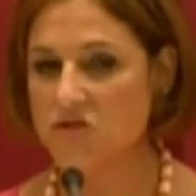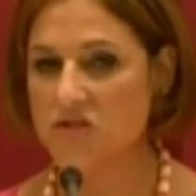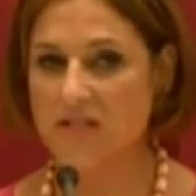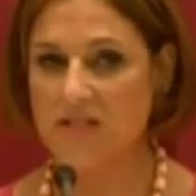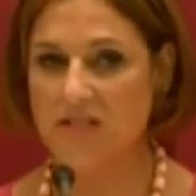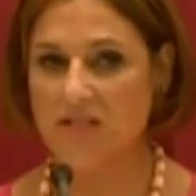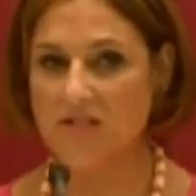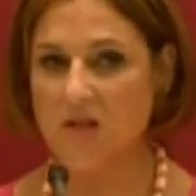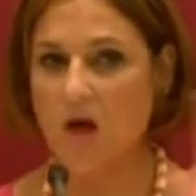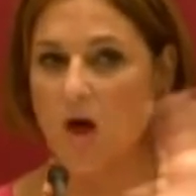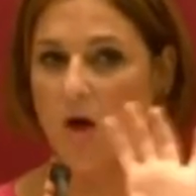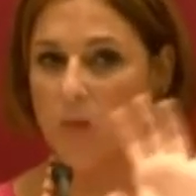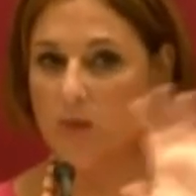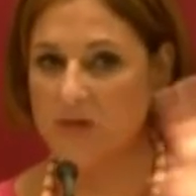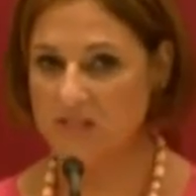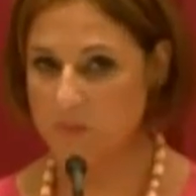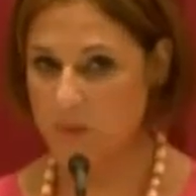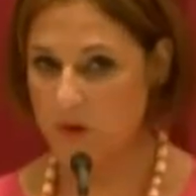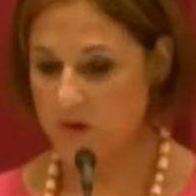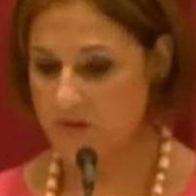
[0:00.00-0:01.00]
that he's
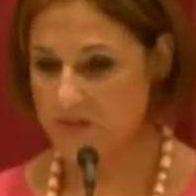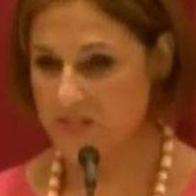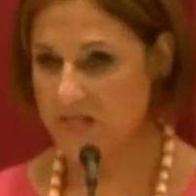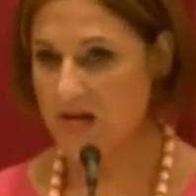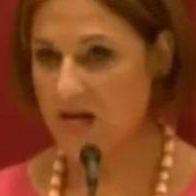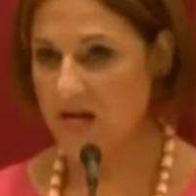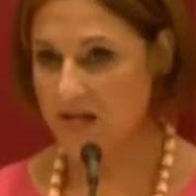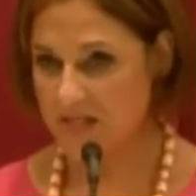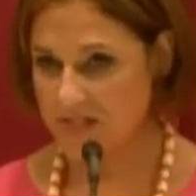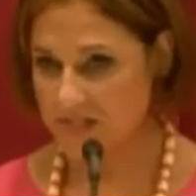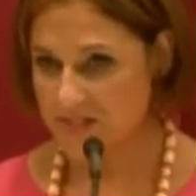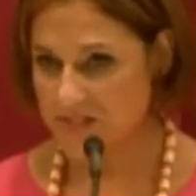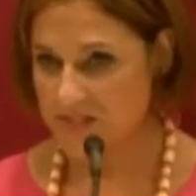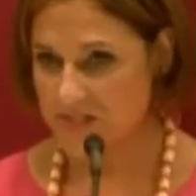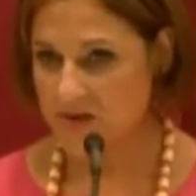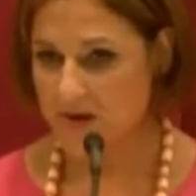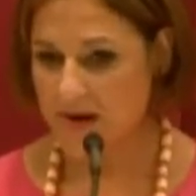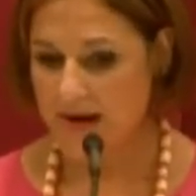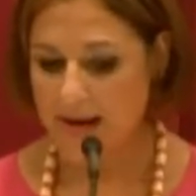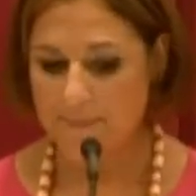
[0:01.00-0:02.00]
always posting on
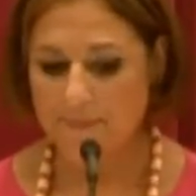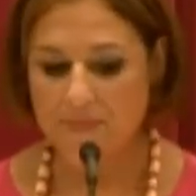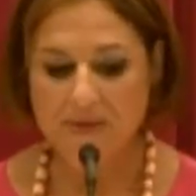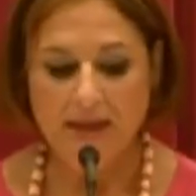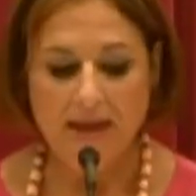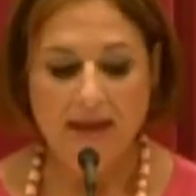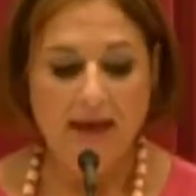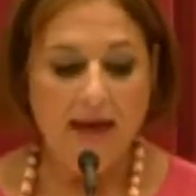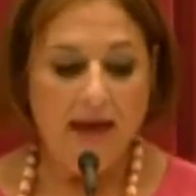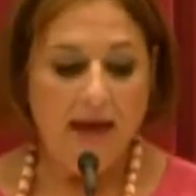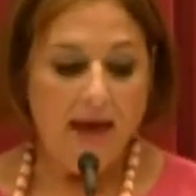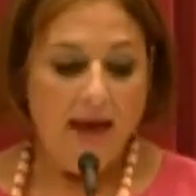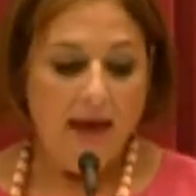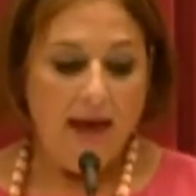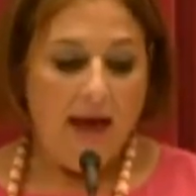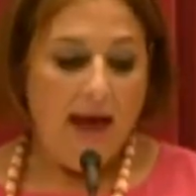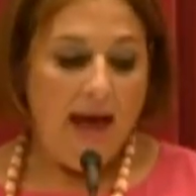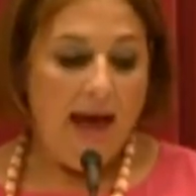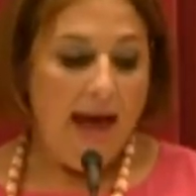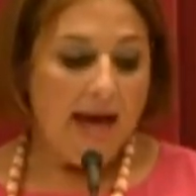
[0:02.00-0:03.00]
Instagram.
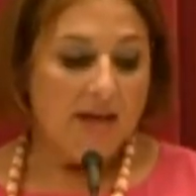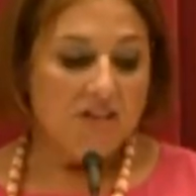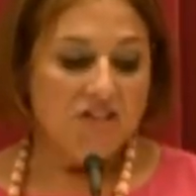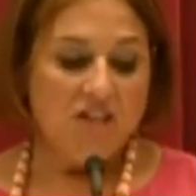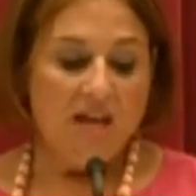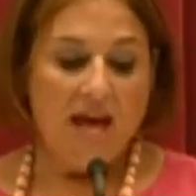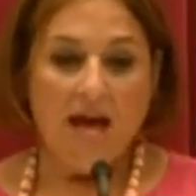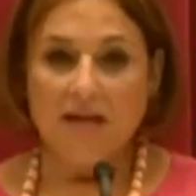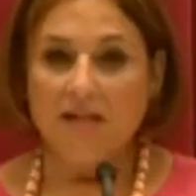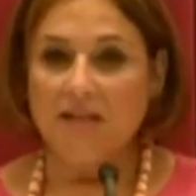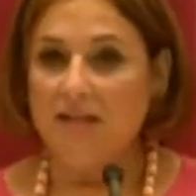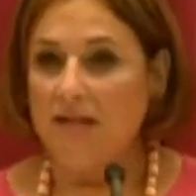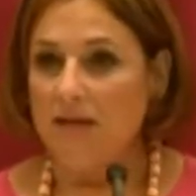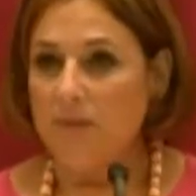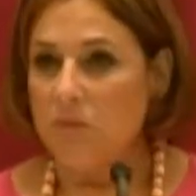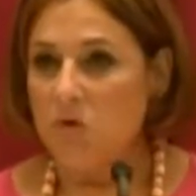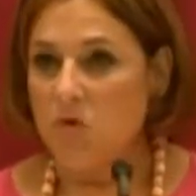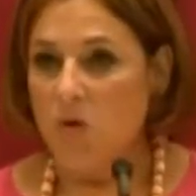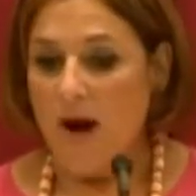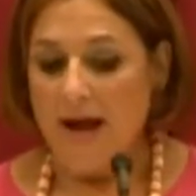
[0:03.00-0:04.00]
Hashtag keep
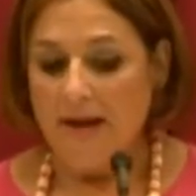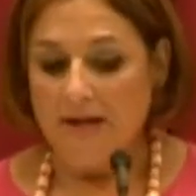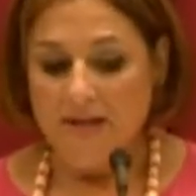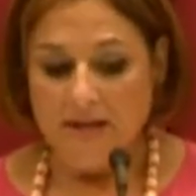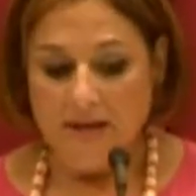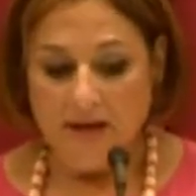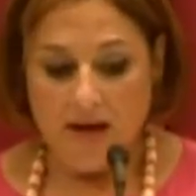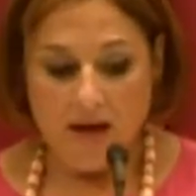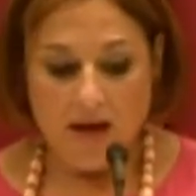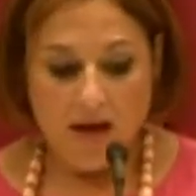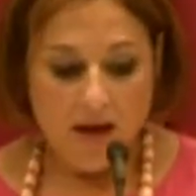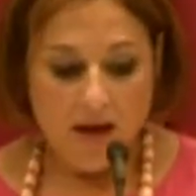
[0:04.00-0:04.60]
grinding.